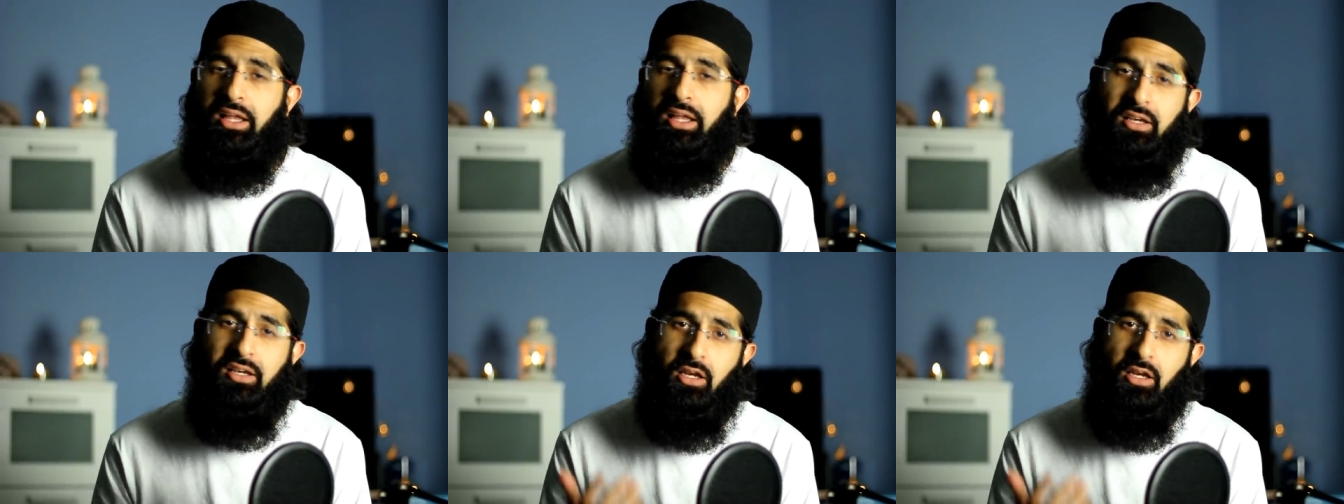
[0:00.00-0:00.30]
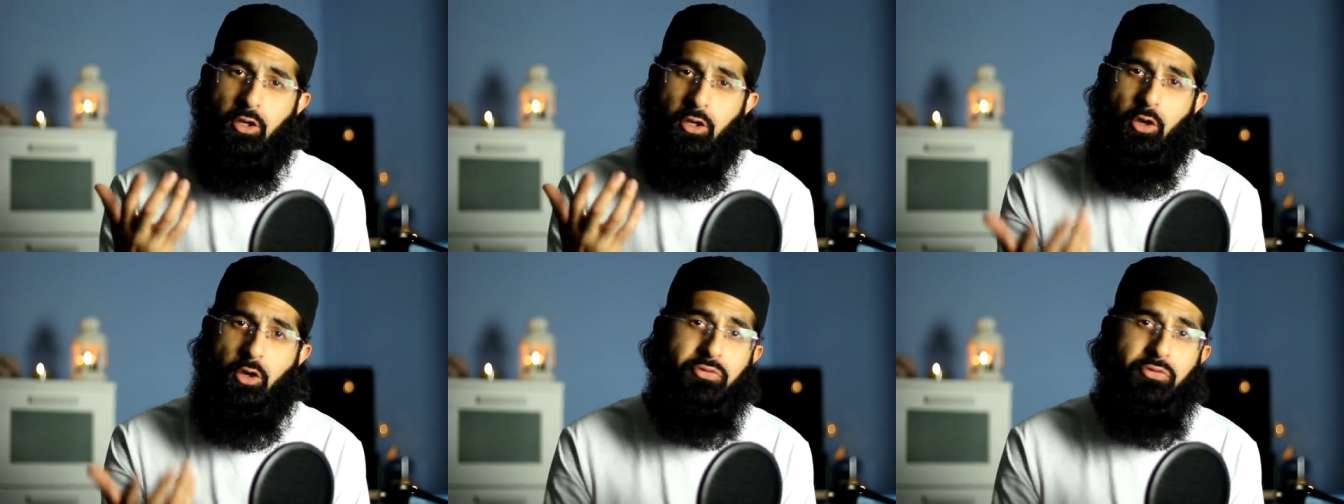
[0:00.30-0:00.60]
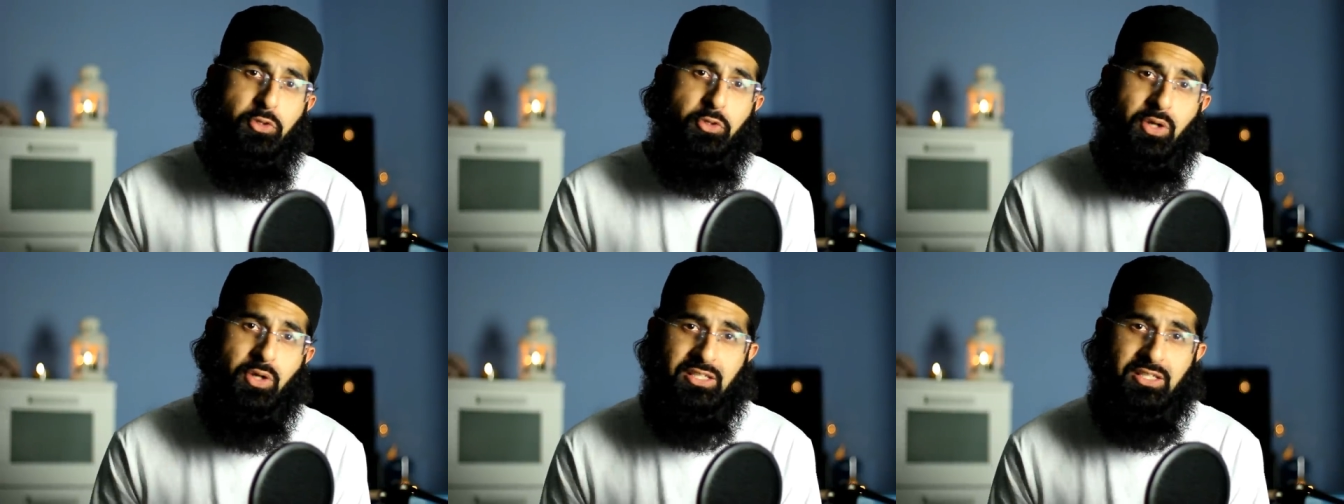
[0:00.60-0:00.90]
And a lot of
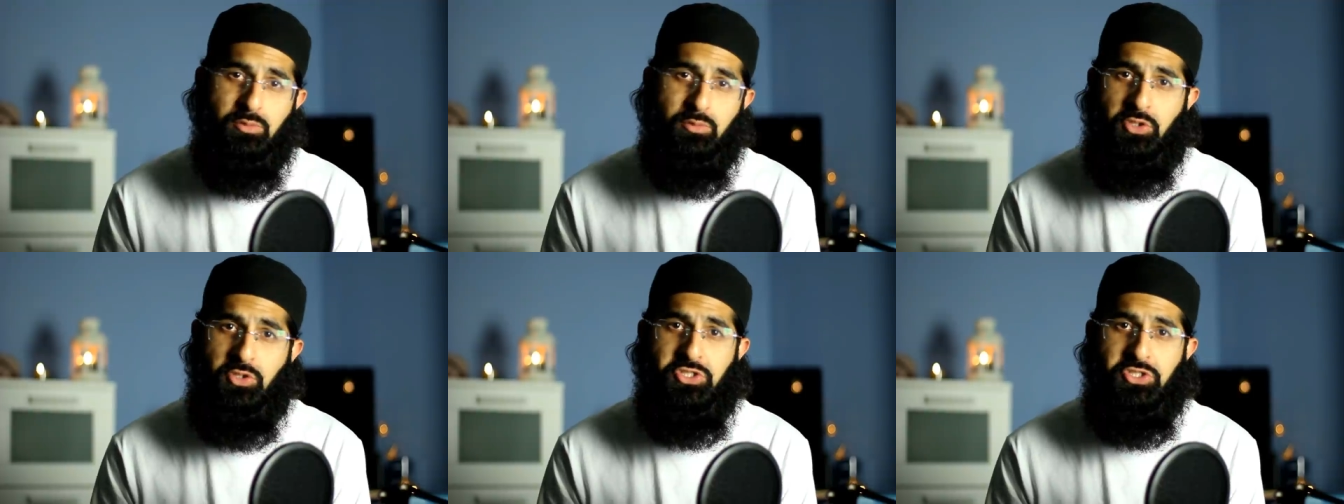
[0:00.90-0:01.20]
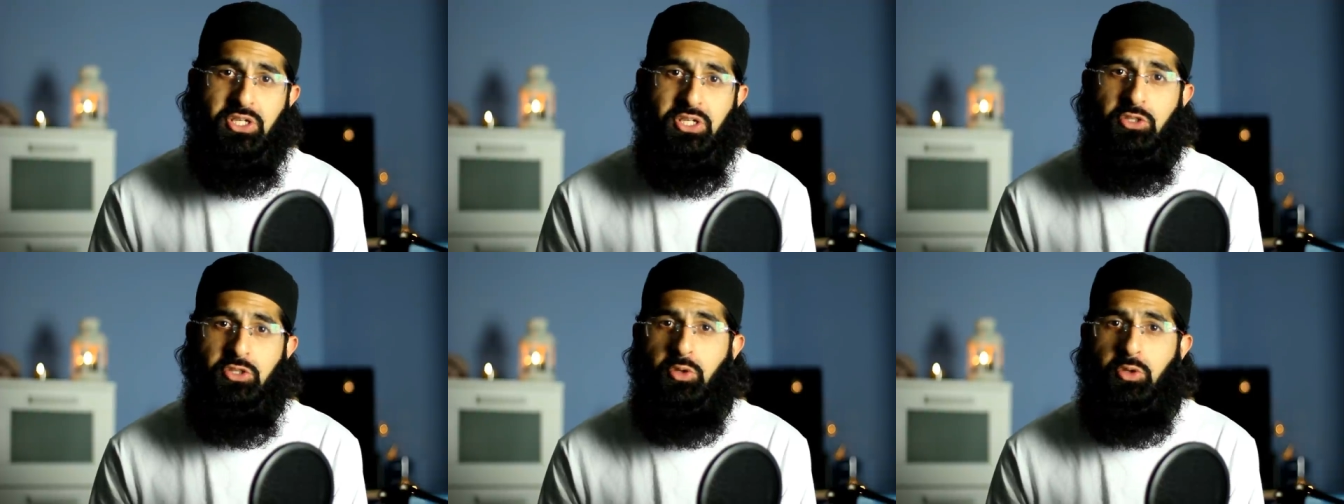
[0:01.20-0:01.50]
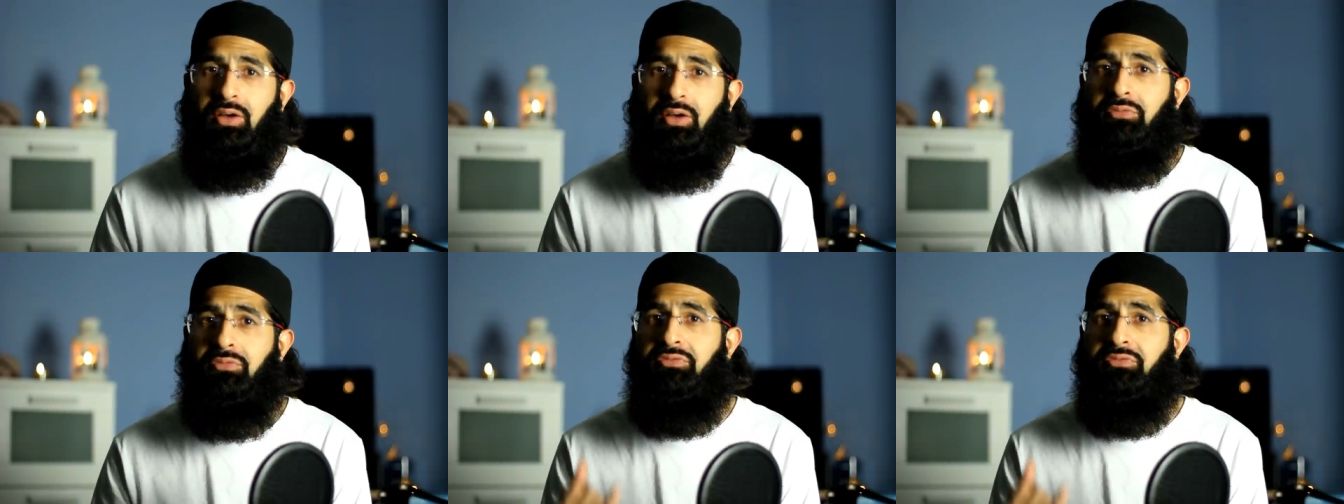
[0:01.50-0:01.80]
you guys watching, you
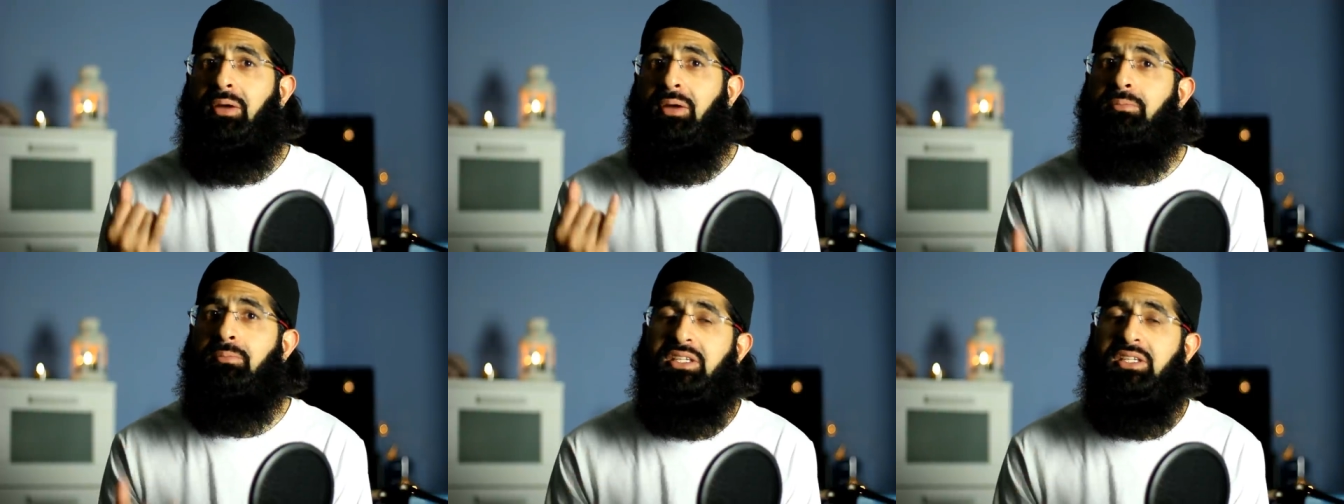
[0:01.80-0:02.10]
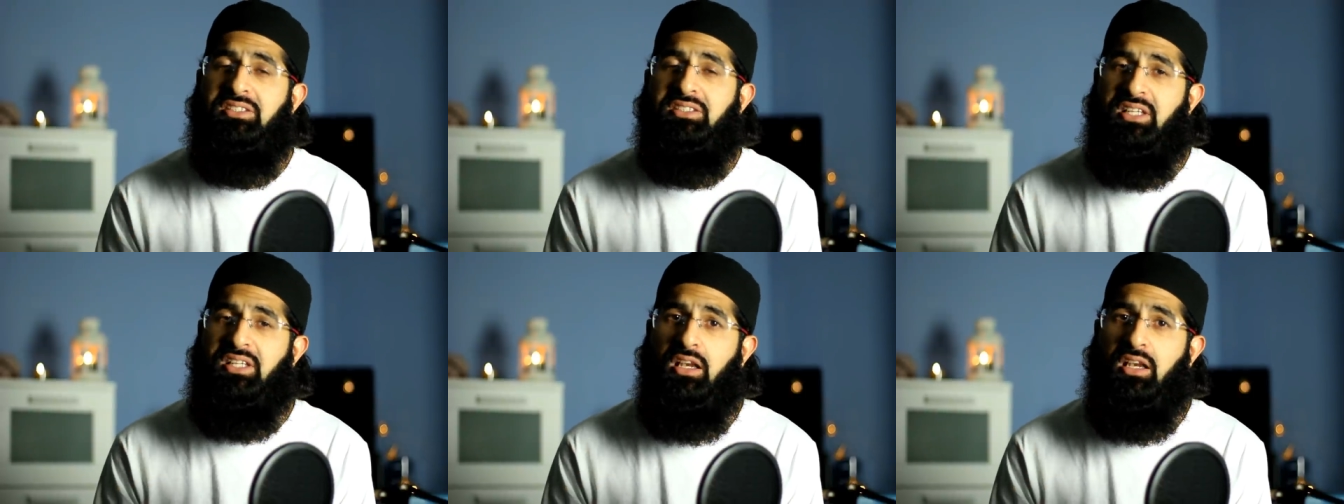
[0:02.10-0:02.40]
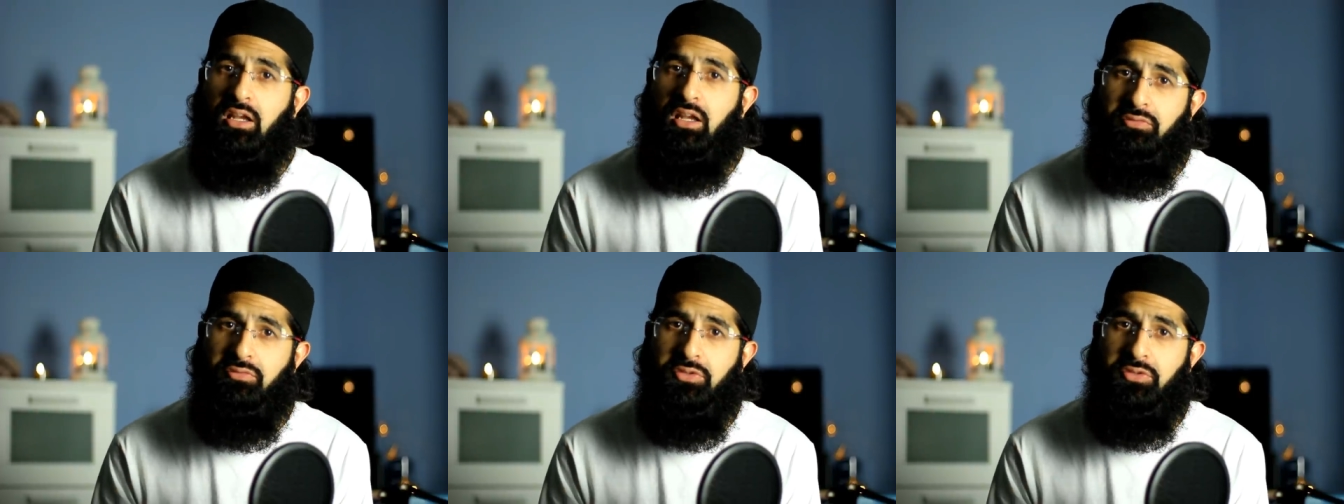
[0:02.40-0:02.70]
have families that
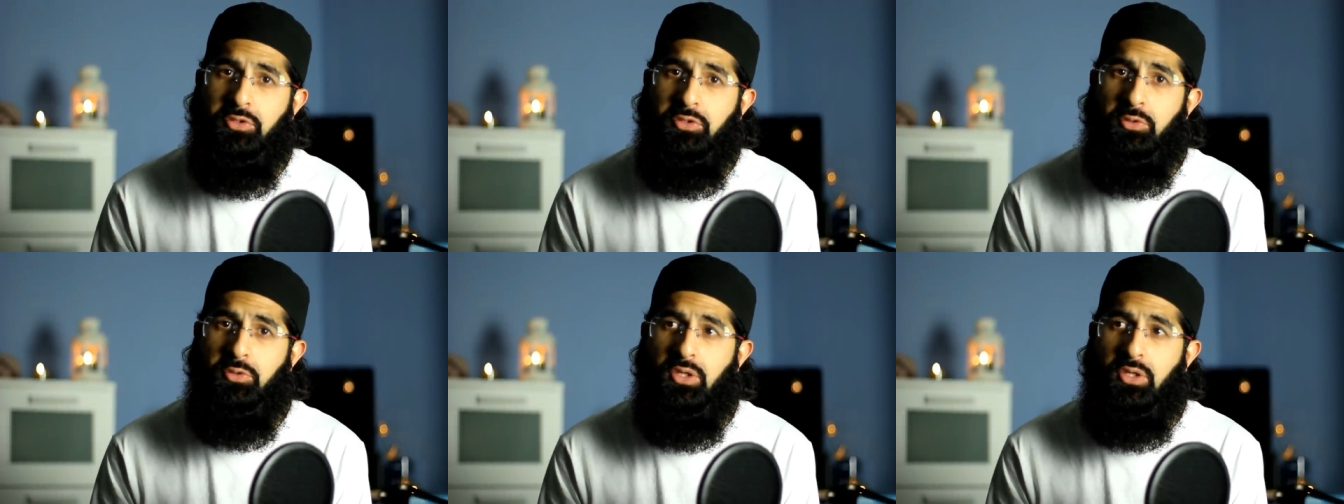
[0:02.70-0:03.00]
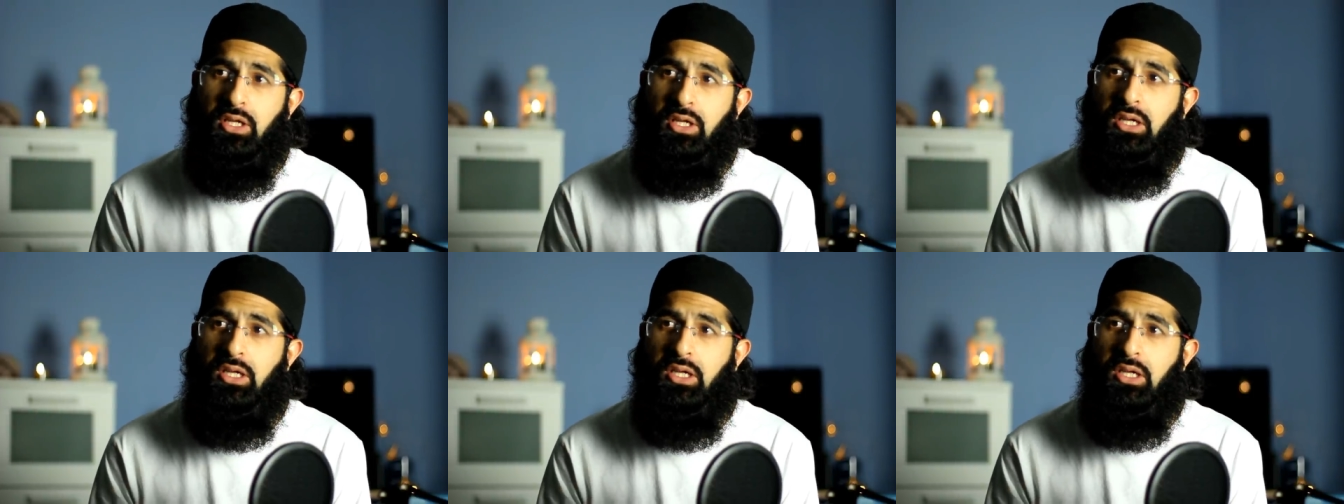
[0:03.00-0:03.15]
love you,